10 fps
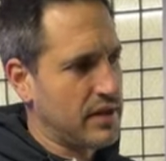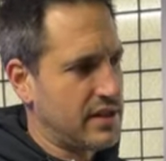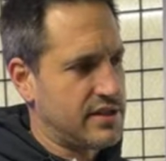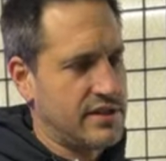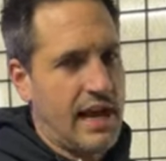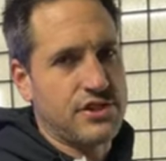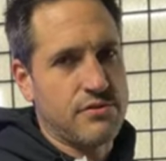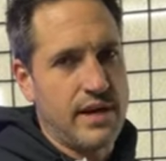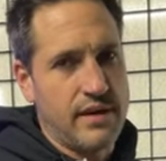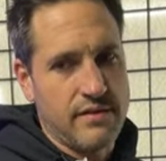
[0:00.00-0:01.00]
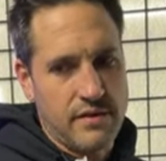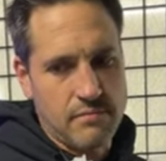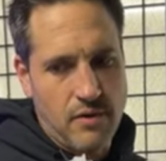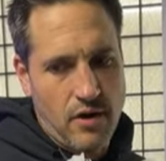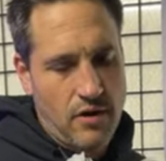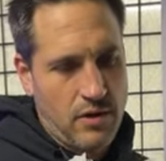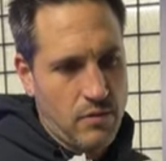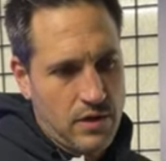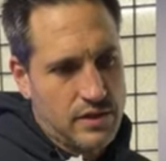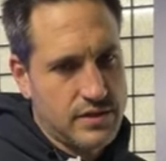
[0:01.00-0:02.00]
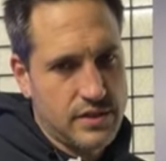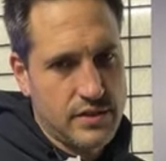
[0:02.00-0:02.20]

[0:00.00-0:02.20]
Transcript: saturating them all at once.